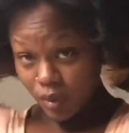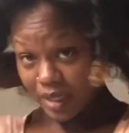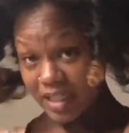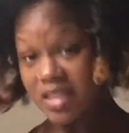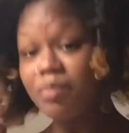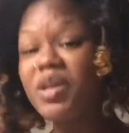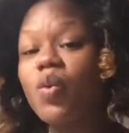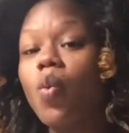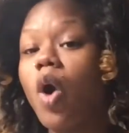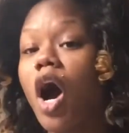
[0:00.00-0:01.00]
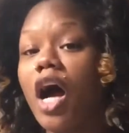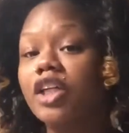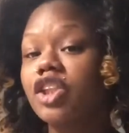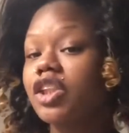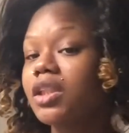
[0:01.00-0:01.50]
ready to be
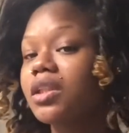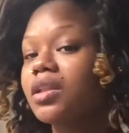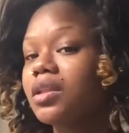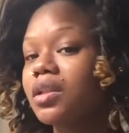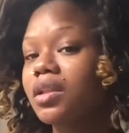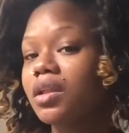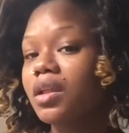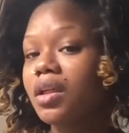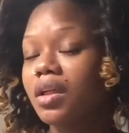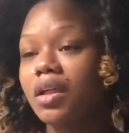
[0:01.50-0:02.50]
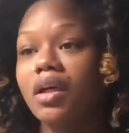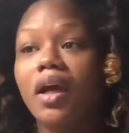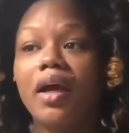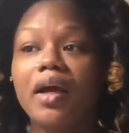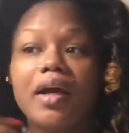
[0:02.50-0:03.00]
washed
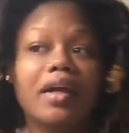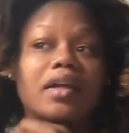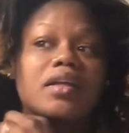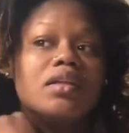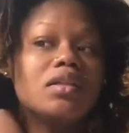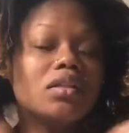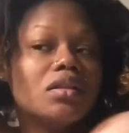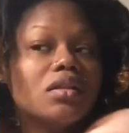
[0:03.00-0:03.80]
and,